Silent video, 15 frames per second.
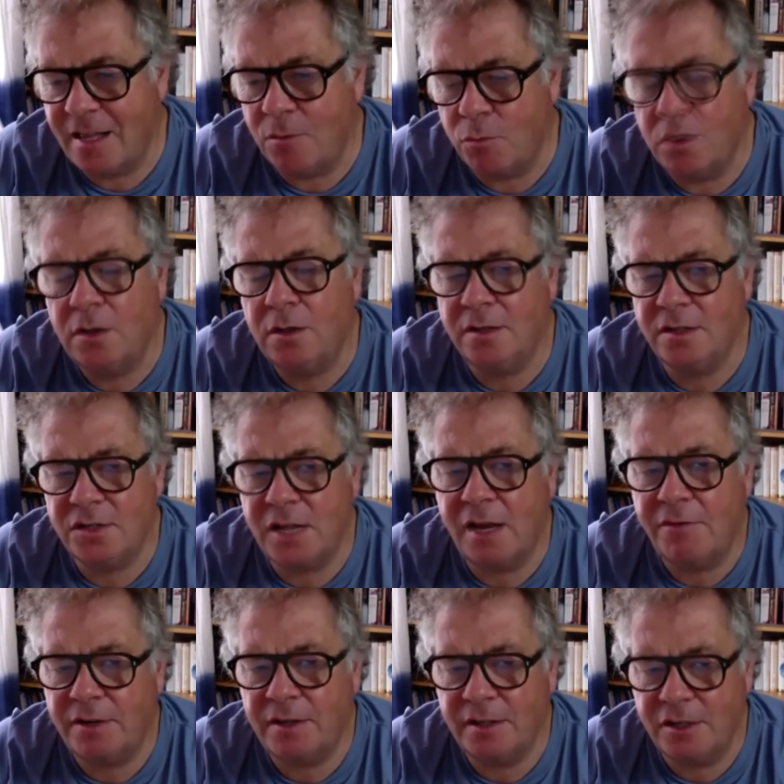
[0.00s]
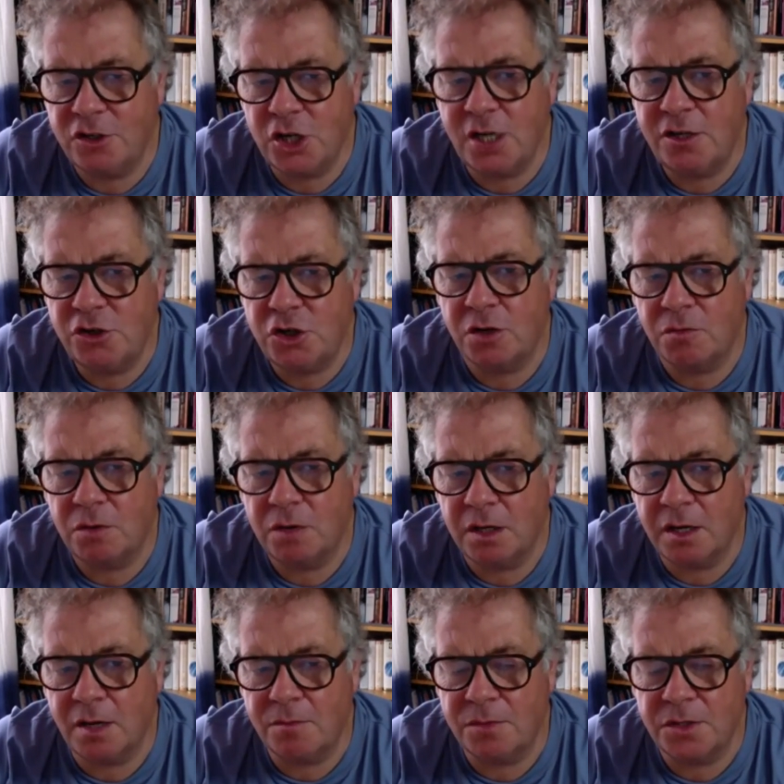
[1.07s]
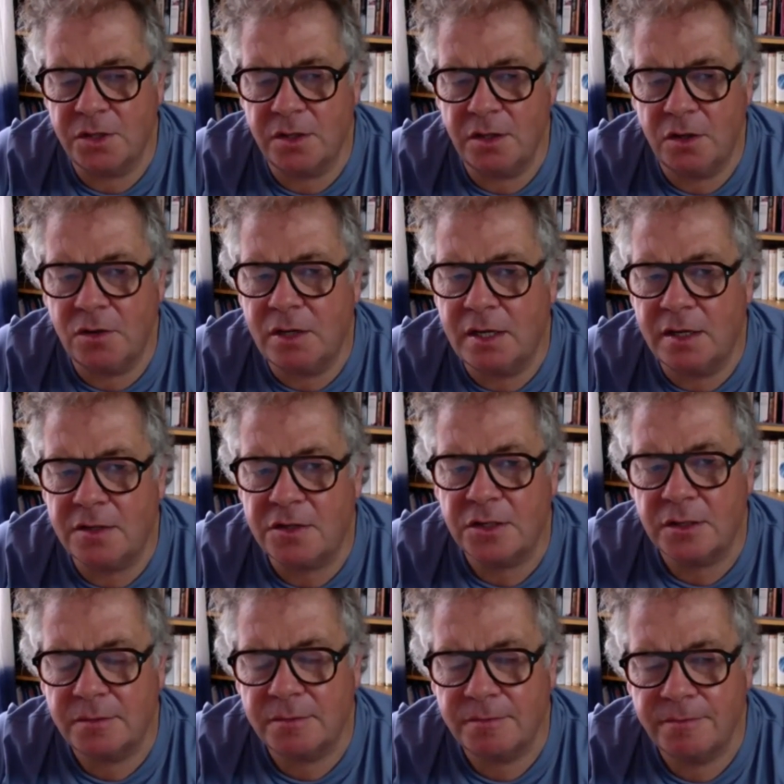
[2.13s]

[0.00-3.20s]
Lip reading: world is definitely changing when it comes to the US.